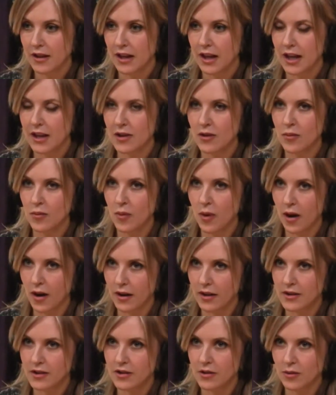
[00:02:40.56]
And you
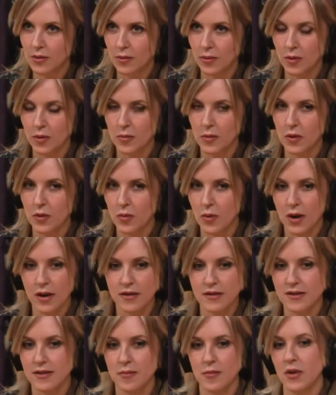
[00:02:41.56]
walk into a room or you
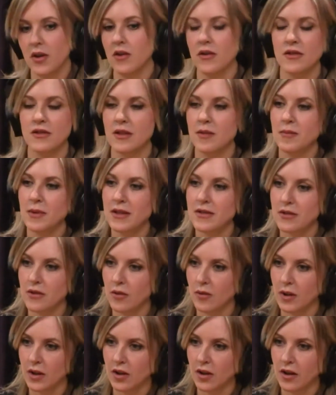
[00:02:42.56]
walk somewhere or something's
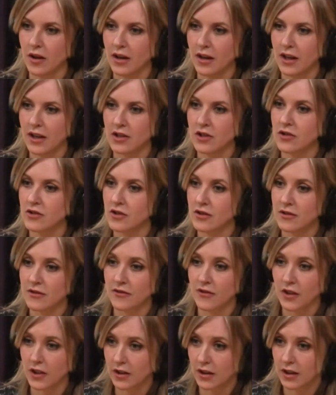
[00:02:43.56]
going on and you just
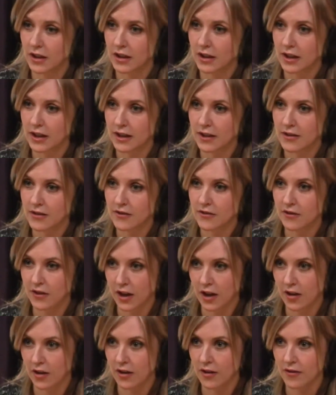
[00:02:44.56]
feel it. And it's
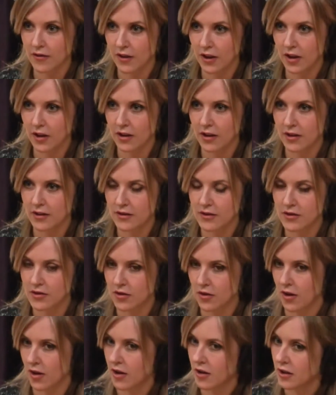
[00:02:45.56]
very, very
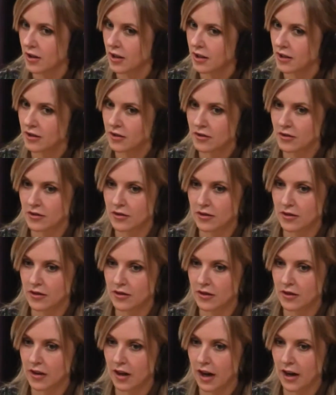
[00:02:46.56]
strong. And
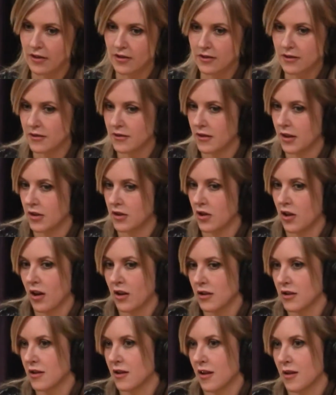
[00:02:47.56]
I
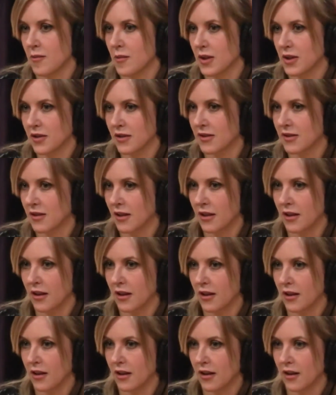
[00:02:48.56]
talk to them. I just say
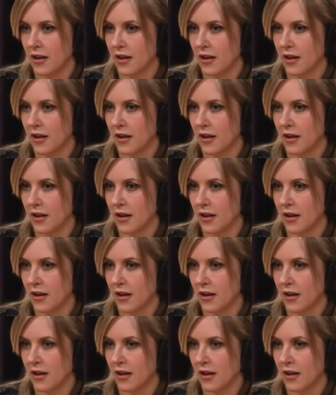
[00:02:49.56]
like,